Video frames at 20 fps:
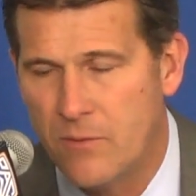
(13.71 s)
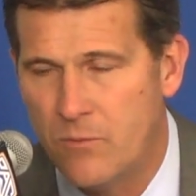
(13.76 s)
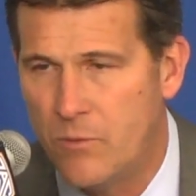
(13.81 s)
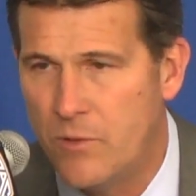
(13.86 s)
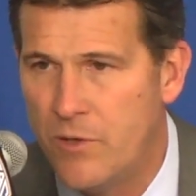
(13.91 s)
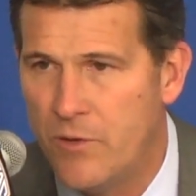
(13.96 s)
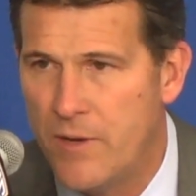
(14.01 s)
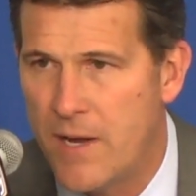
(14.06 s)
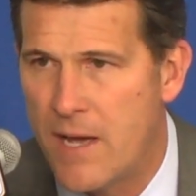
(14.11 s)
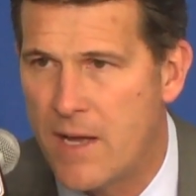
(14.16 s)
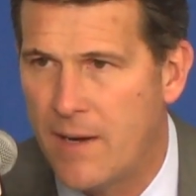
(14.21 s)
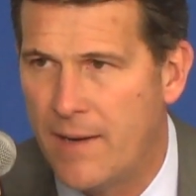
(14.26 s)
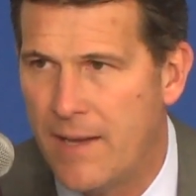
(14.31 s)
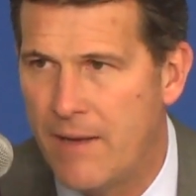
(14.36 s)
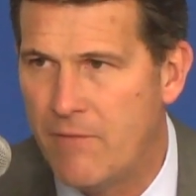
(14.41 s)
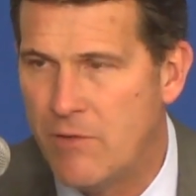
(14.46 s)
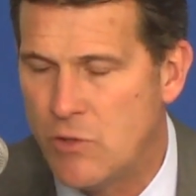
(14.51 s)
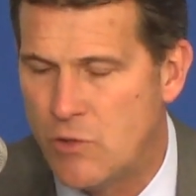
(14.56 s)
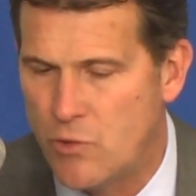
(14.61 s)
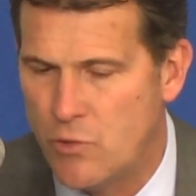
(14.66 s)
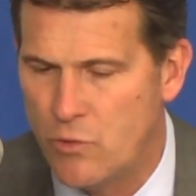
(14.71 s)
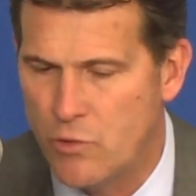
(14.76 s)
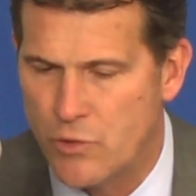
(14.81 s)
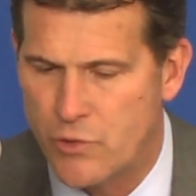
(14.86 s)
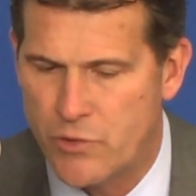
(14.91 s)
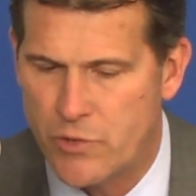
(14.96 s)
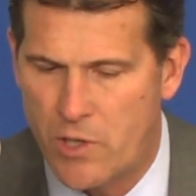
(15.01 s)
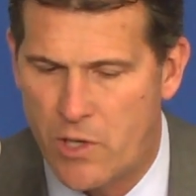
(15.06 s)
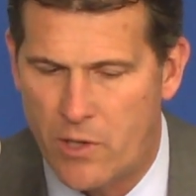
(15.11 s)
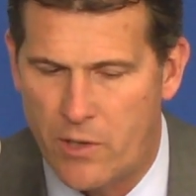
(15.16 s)
And when you're down 11 2 to
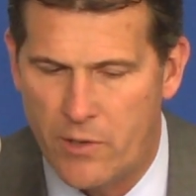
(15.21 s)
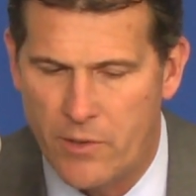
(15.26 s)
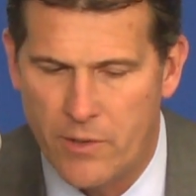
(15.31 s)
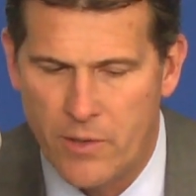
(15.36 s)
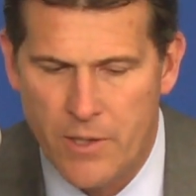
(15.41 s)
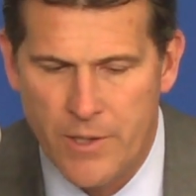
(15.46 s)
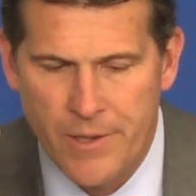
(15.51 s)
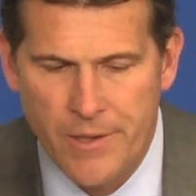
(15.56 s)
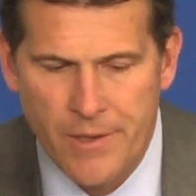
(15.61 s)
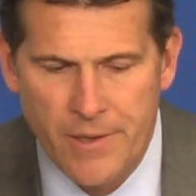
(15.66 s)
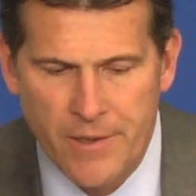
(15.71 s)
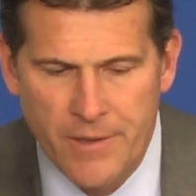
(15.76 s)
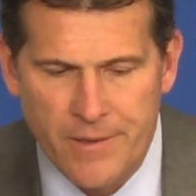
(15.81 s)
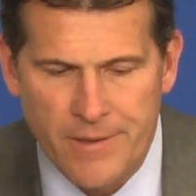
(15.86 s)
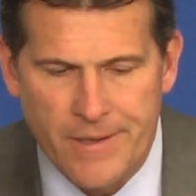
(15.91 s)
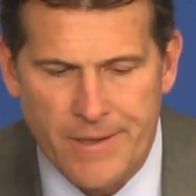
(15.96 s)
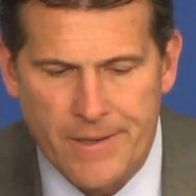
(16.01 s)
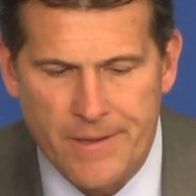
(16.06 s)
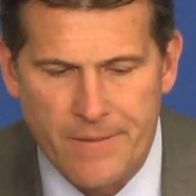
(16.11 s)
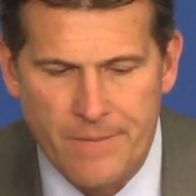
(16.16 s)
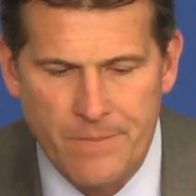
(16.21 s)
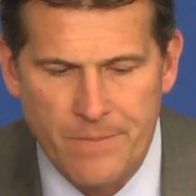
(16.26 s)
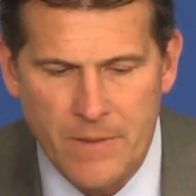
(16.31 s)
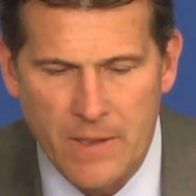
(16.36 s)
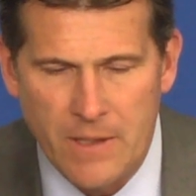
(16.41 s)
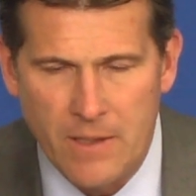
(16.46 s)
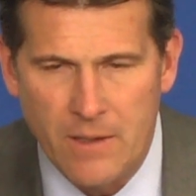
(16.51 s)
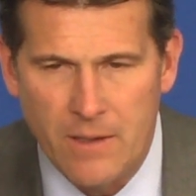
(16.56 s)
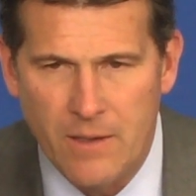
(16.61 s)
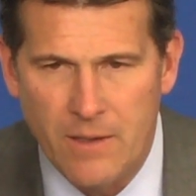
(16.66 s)
start, um,
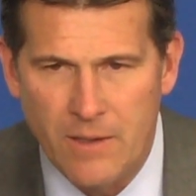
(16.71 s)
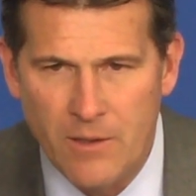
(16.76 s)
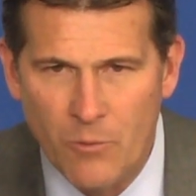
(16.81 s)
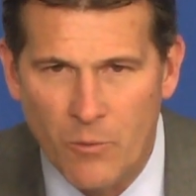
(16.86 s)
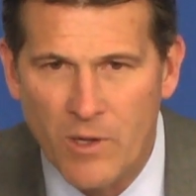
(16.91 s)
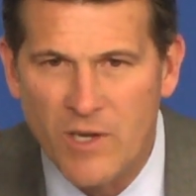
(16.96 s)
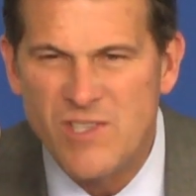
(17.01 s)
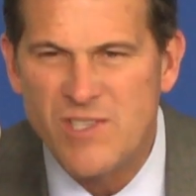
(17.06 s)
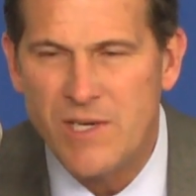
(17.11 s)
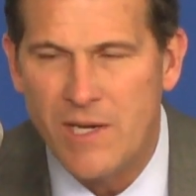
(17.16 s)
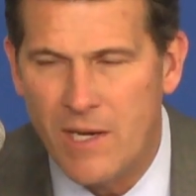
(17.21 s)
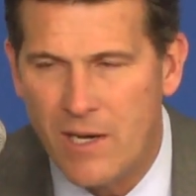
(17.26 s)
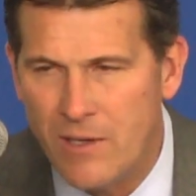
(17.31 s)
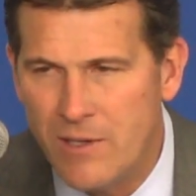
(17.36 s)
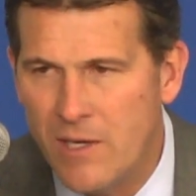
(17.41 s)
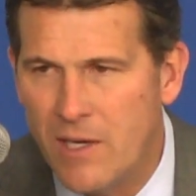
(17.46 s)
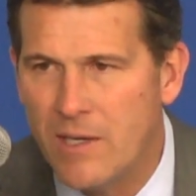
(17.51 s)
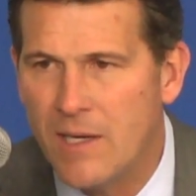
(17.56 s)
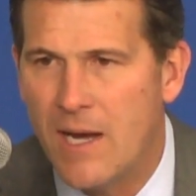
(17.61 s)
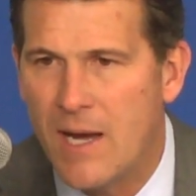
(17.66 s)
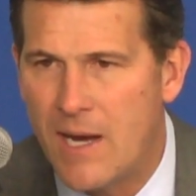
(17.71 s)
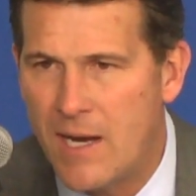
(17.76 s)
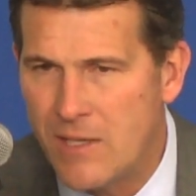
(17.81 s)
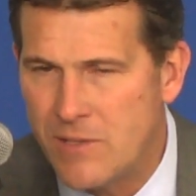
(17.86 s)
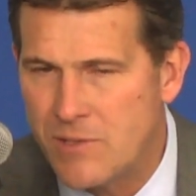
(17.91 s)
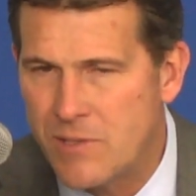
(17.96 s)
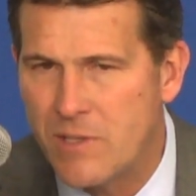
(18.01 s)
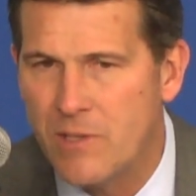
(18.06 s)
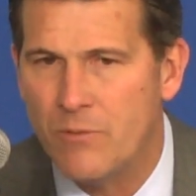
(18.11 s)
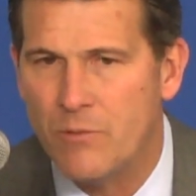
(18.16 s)
it, you want to see how young
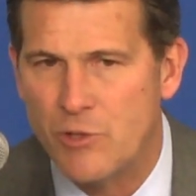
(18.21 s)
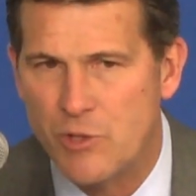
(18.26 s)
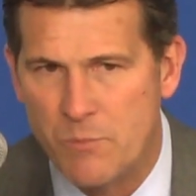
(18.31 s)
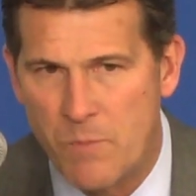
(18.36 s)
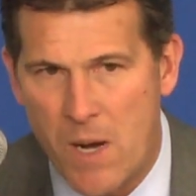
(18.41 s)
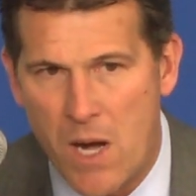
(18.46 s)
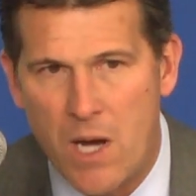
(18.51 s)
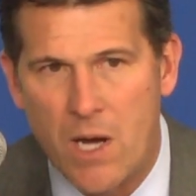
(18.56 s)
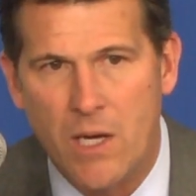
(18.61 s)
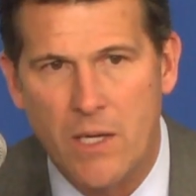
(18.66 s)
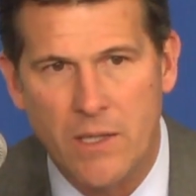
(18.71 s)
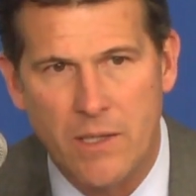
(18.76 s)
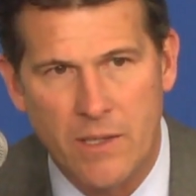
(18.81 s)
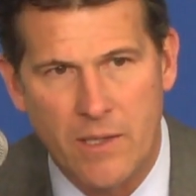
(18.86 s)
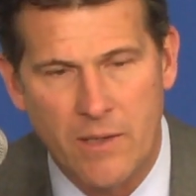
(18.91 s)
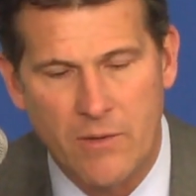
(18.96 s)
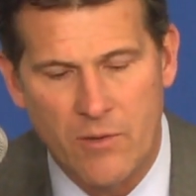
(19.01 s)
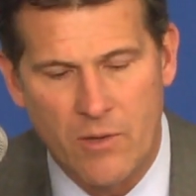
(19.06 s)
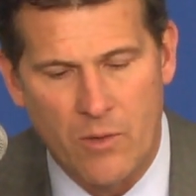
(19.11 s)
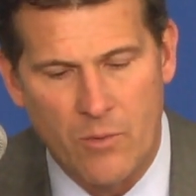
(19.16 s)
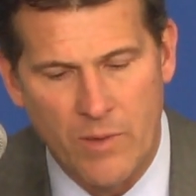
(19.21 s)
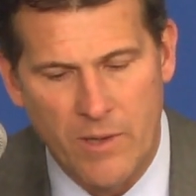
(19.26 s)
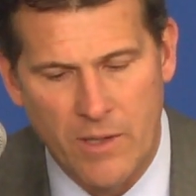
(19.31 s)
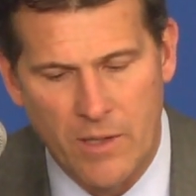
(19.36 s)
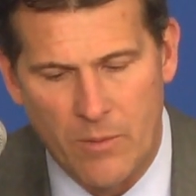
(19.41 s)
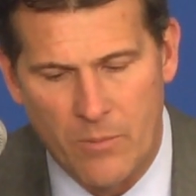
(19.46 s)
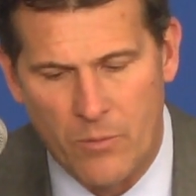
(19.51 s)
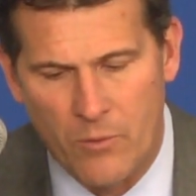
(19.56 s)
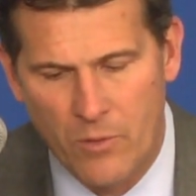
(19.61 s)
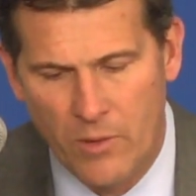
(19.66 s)
guys can respond. And I thought we
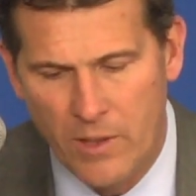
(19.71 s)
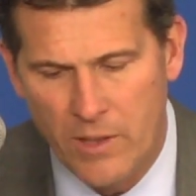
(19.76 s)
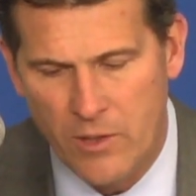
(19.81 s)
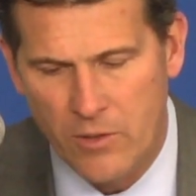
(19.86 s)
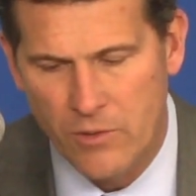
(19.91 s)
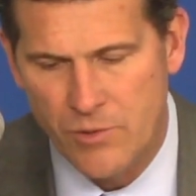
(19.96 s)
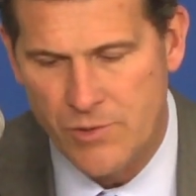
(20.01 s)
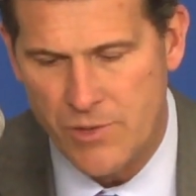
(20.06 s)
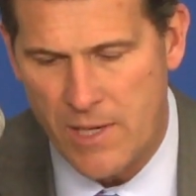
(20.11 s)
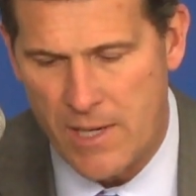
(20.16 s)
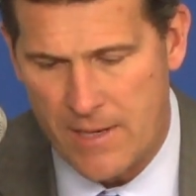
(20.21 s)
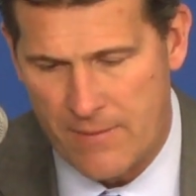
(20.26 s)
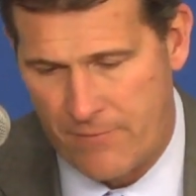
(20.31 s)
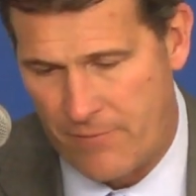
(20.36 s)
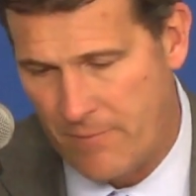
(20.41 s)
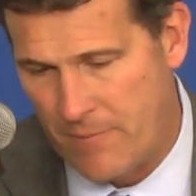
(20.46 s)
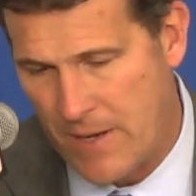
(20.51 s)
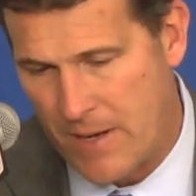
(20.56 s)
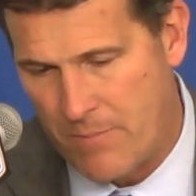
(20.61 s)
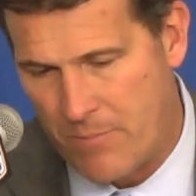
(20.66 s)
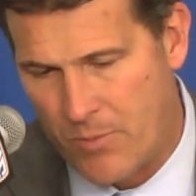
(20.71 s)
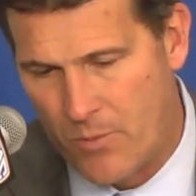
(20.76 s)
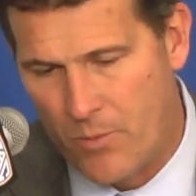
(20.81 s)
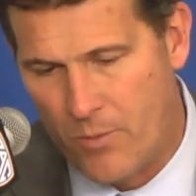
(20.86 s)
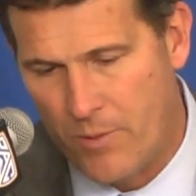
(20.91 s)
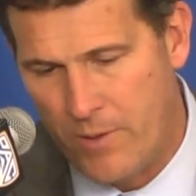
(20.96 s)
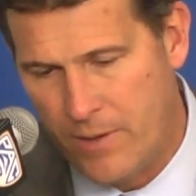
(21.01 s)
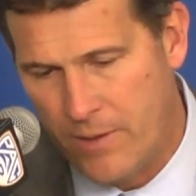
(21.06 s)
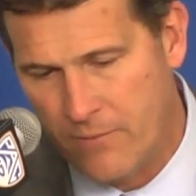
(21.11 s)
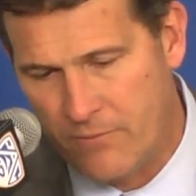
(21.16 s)
did a really good job from that
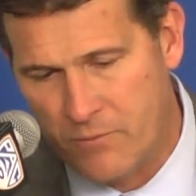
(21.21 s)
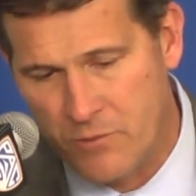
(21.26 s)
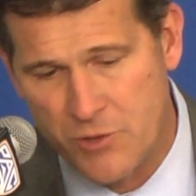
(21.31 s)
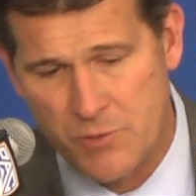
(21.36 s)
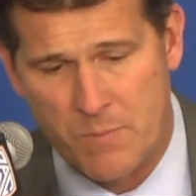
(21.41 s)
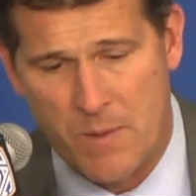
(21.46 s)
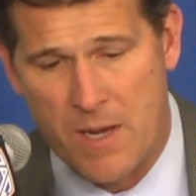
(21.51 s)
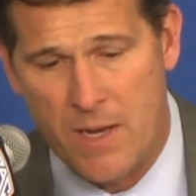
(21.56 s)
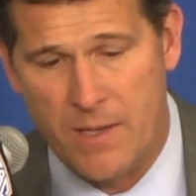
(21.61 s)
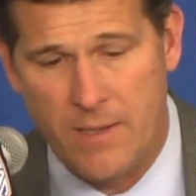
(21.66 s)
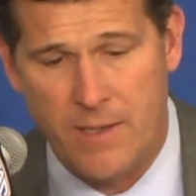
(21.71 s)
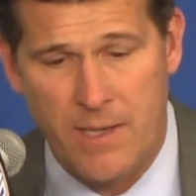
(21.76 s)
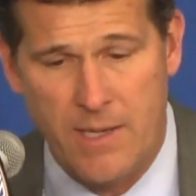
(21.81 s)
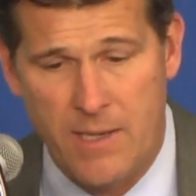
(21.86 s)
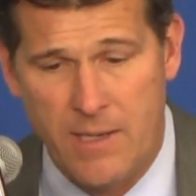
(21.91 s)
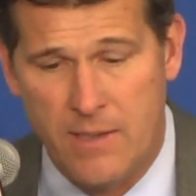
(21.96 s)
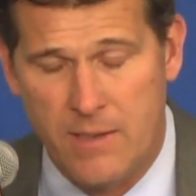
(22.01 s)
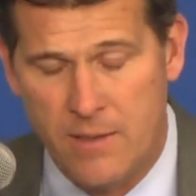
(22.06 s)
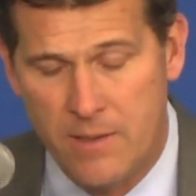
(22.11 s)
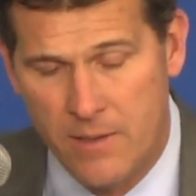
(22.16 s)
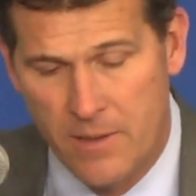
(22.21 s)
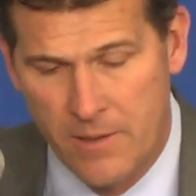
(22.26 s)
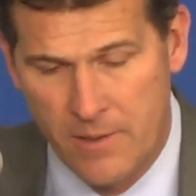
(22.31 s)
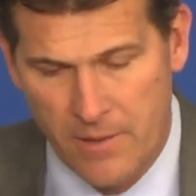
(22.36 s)
point of responding and,